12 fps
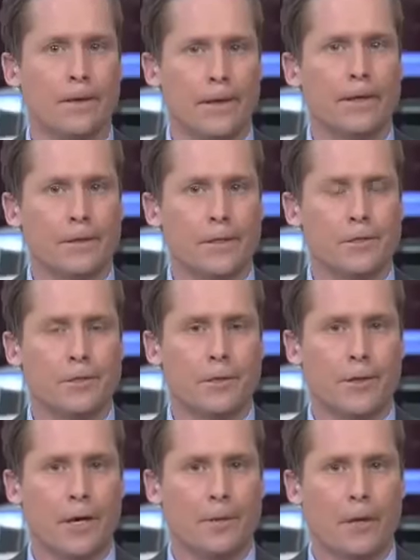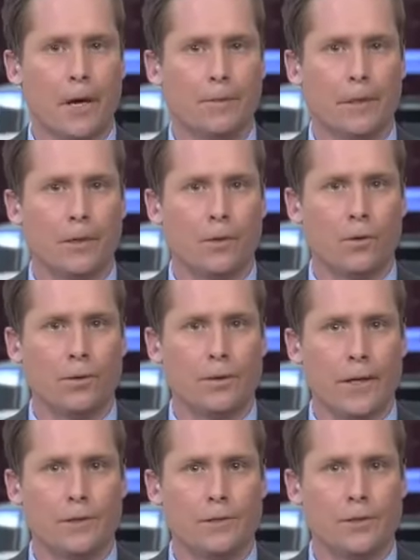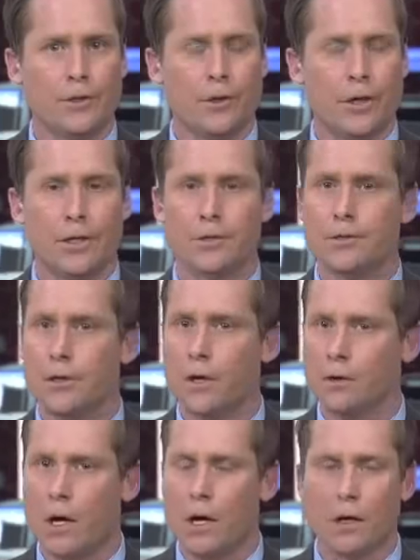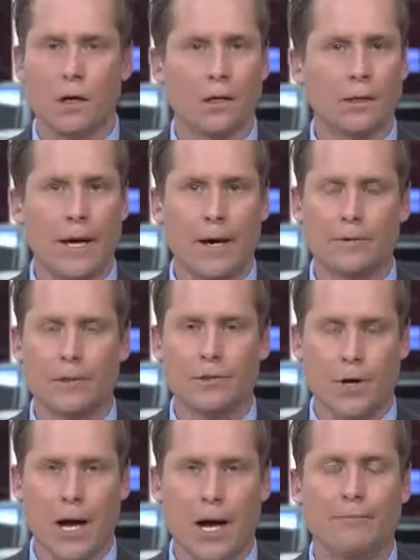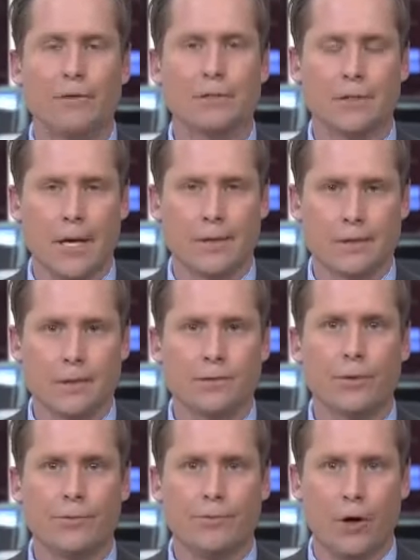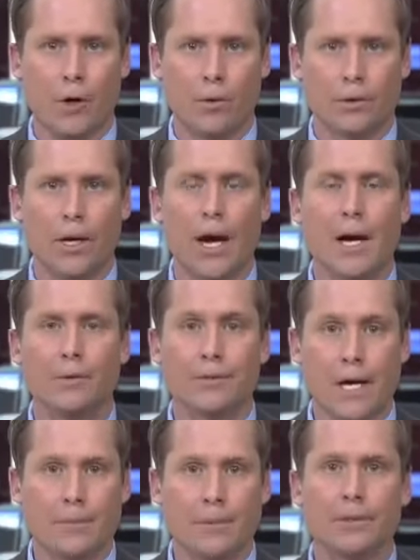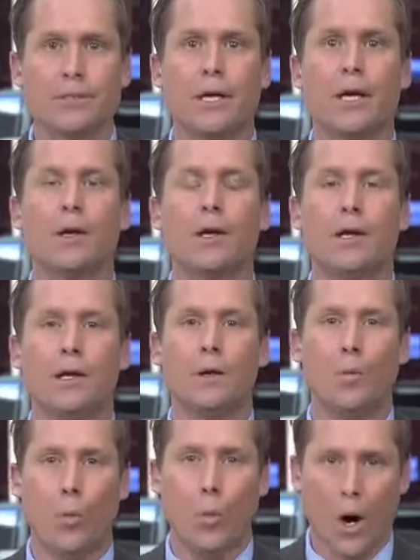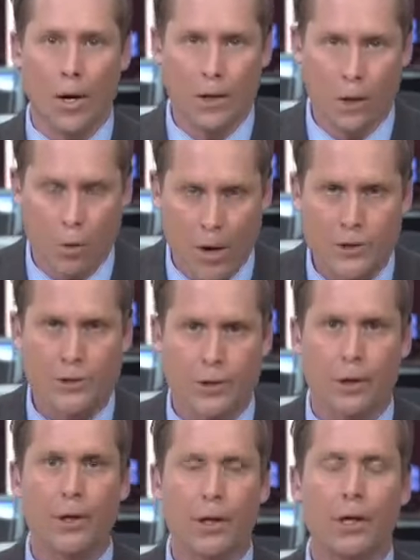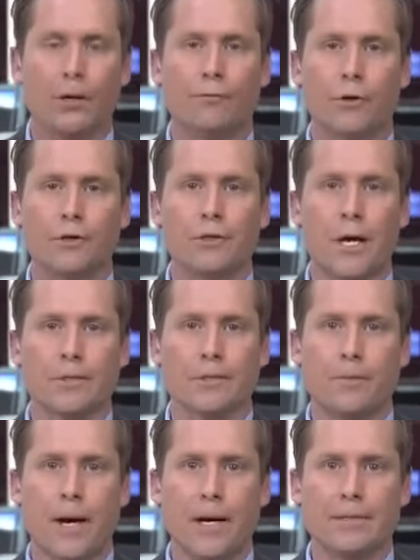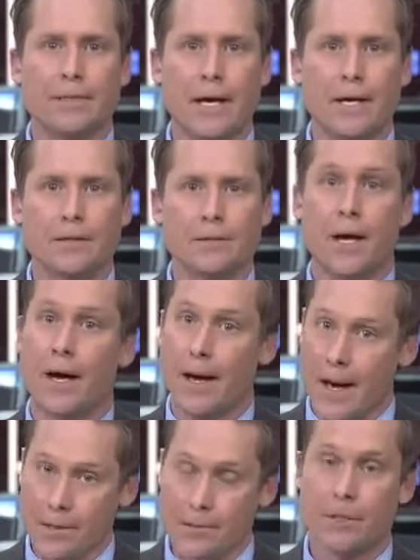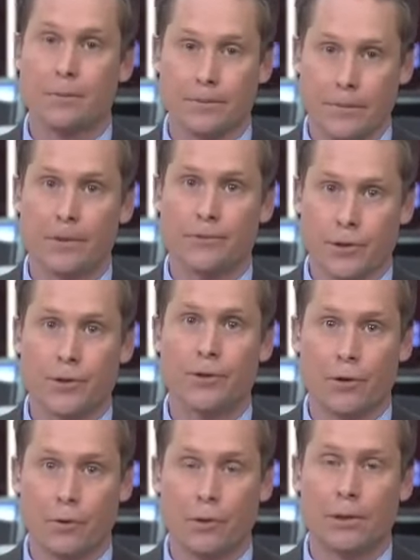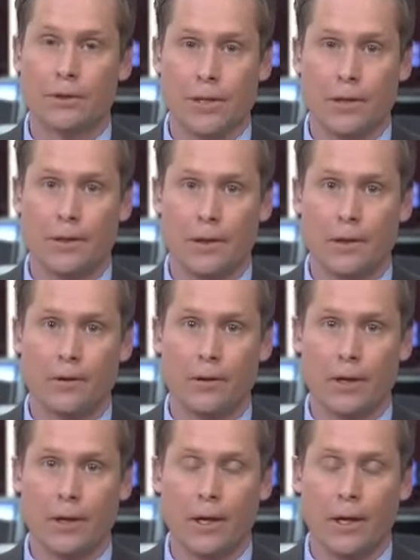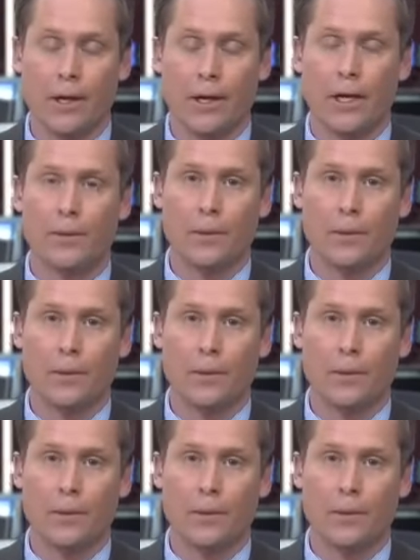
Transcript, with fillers: In addition to the upcoming court date, Njuguna is no longer allowed to drive, his license revoked. I was able to get in one question for his cousin by text. I asked him if Njuguna will attend the hearing. He